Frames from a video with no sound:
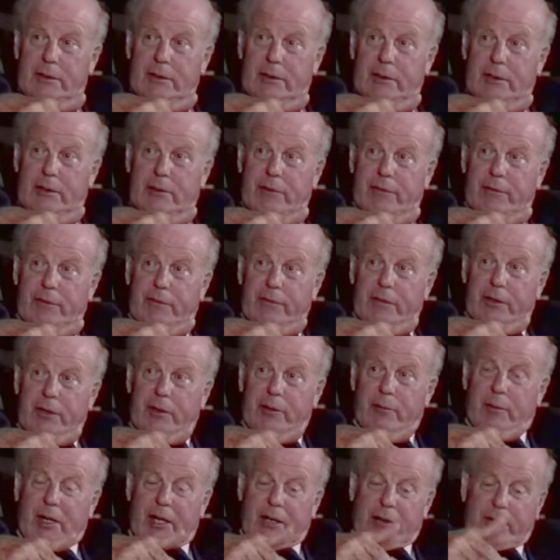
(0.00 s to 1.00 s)
Now, if you've got
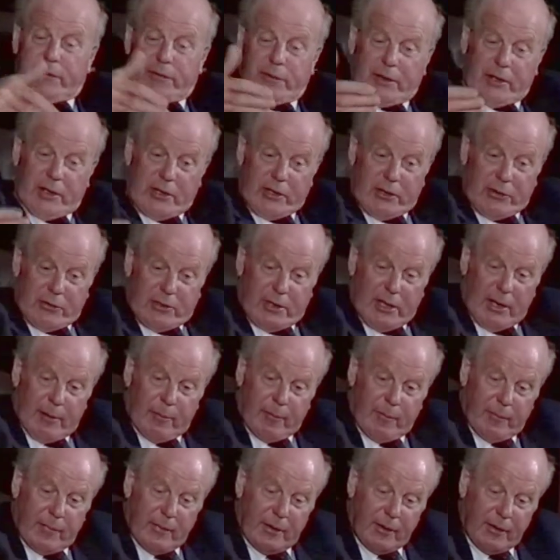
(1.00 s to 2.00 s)
a microphone and you
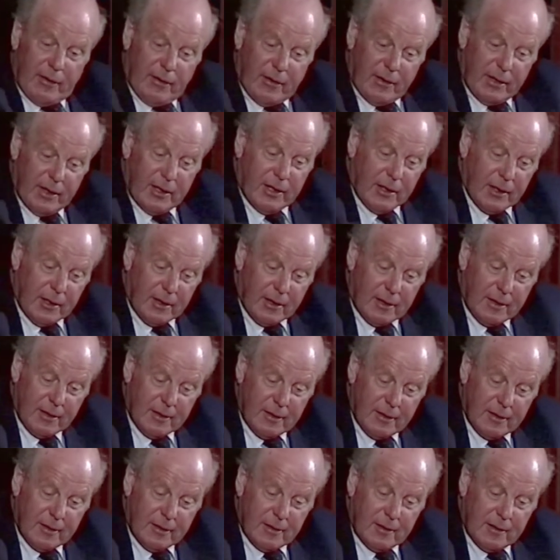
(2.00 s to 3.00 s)
come here
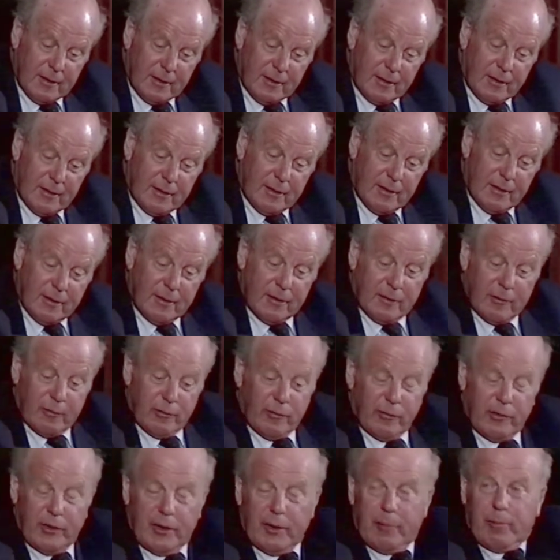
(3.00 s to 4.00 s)

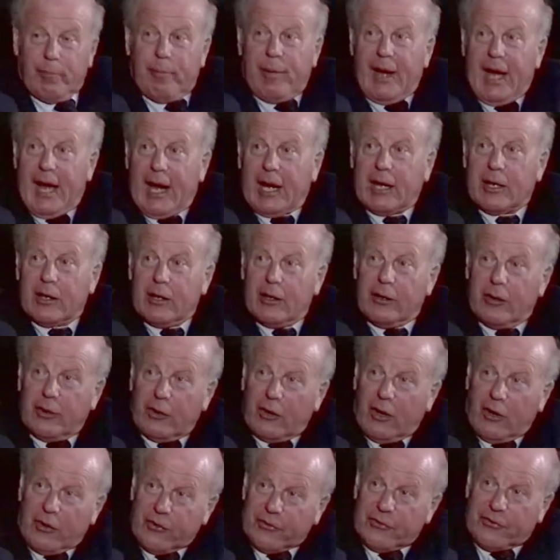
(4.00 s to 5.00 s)
with the back
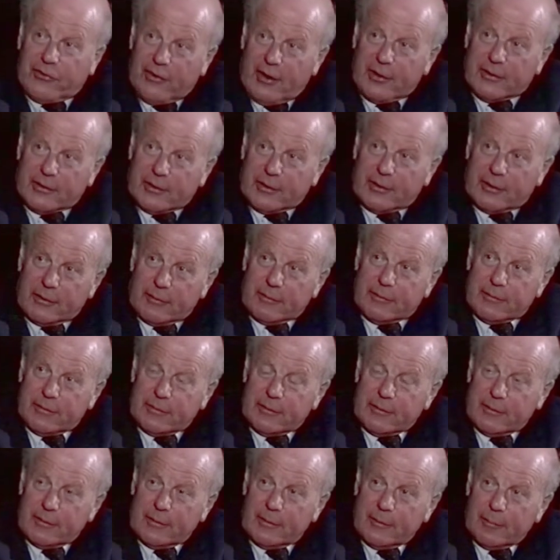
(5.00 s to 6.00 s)
non-sensitive
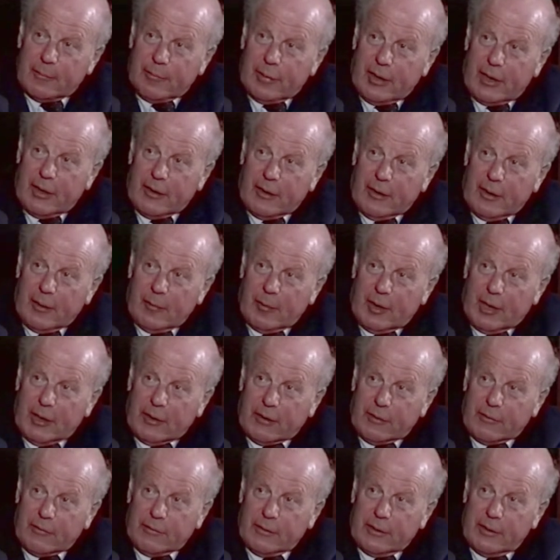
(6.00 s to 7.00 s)
part of the
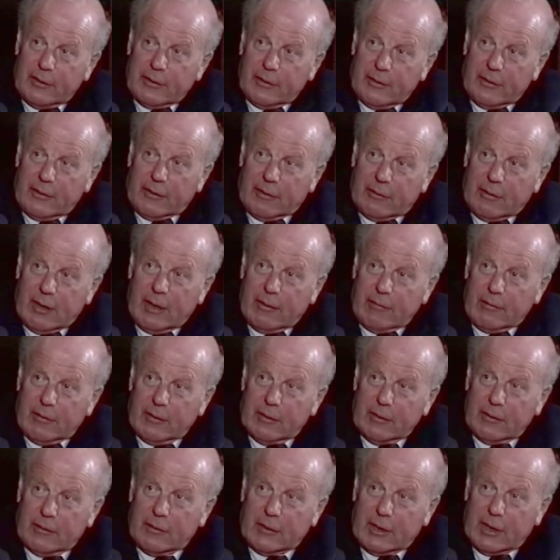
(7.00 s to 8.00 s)
microphone to the
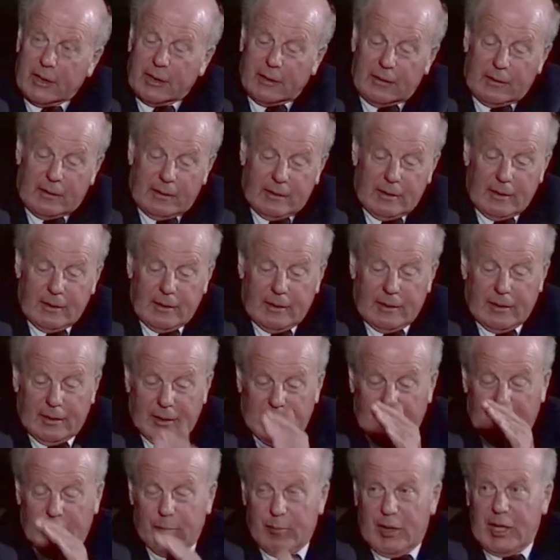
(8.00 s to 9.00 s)
gravel, you'll get
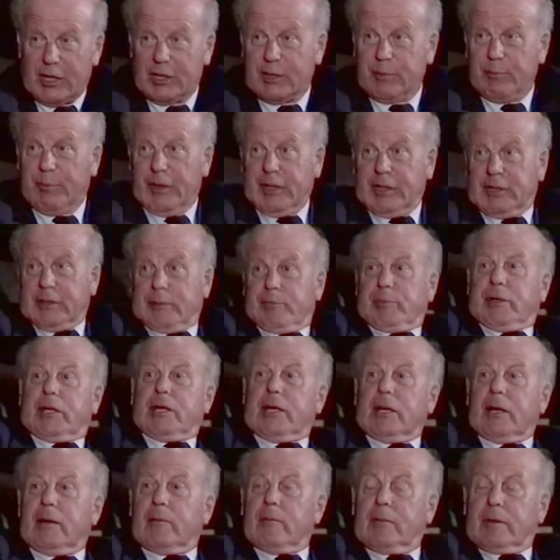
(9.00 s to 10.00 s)
a much better
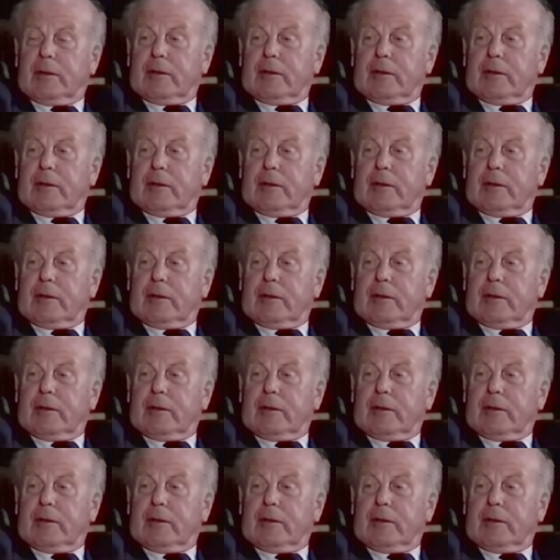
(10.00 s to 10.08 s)
pickup